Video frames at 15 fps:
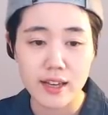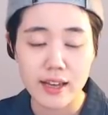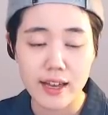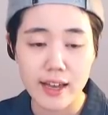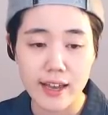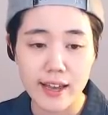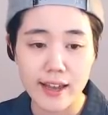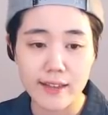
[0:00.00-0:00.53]

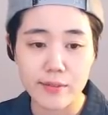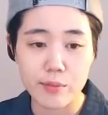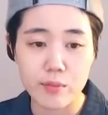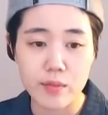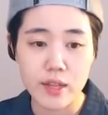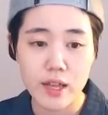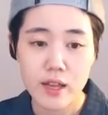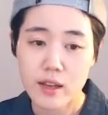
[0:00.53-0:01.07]

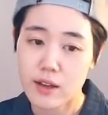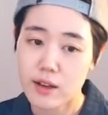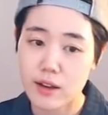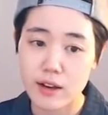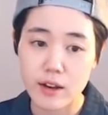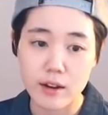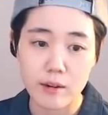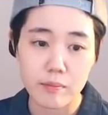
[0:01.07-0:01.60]
and
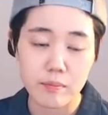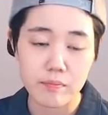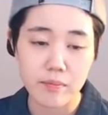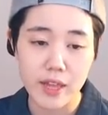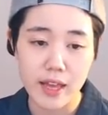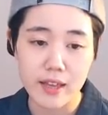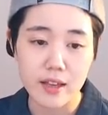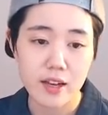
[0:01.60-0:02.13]

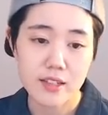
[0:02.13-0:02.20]
AI